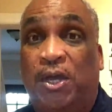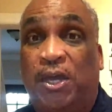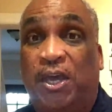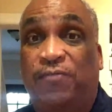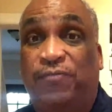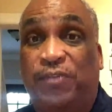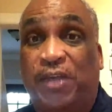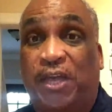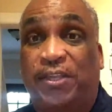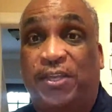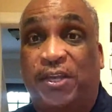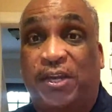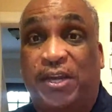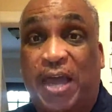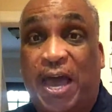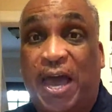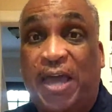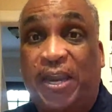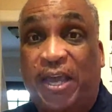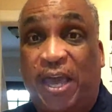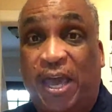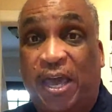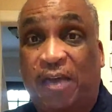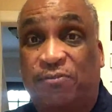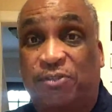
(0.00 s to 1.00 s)
if they did
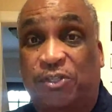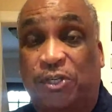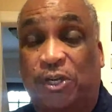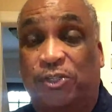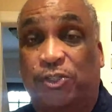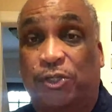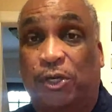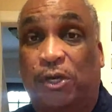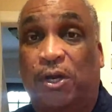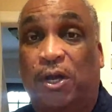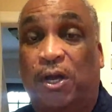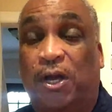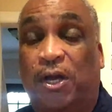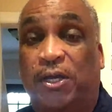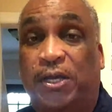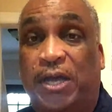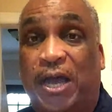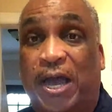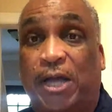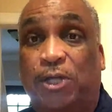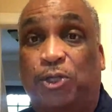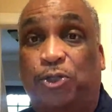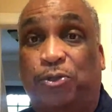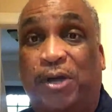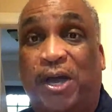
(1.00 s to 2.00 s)
not have such a
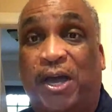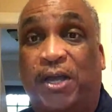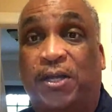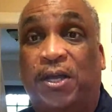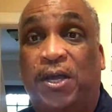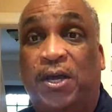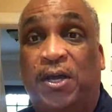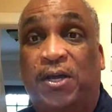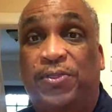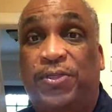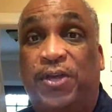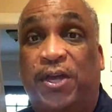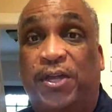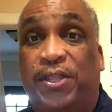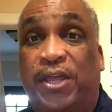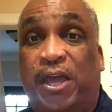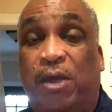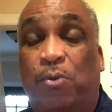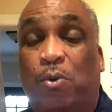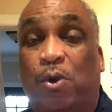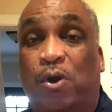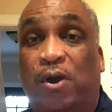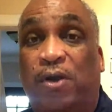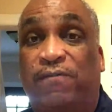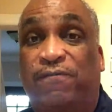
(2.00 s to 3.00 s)
contract, then
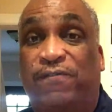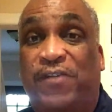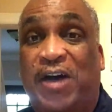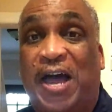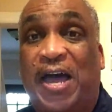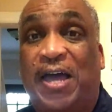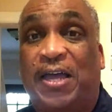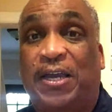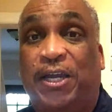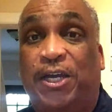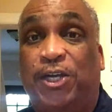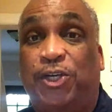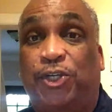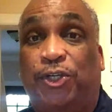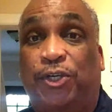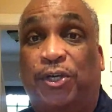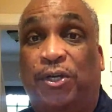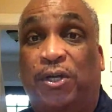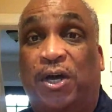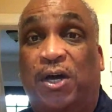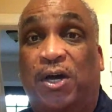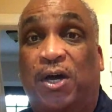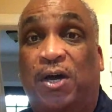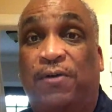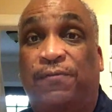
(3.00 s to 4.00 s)
they were in
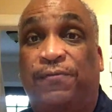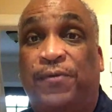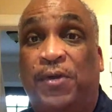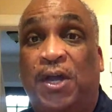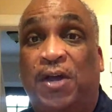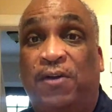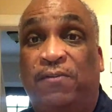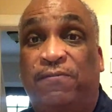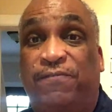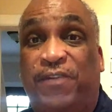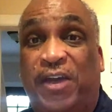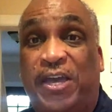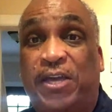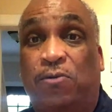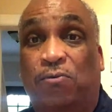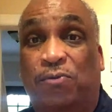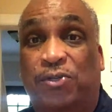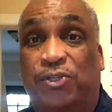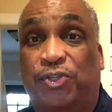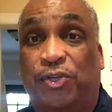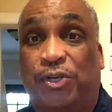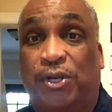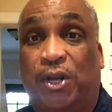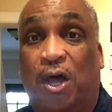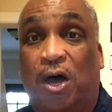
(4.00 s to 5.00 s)
violation of
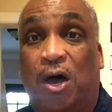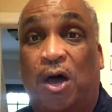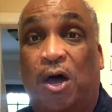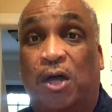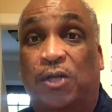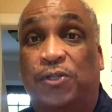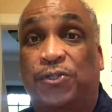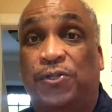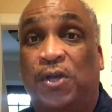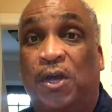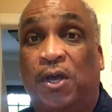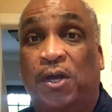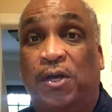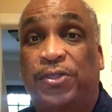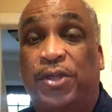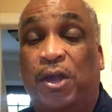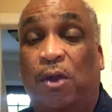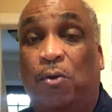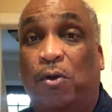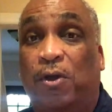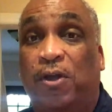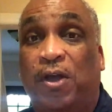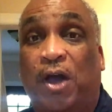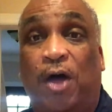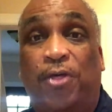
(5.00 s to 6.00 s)
vagrancy laws. They
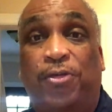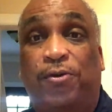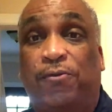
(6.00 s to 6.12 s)
were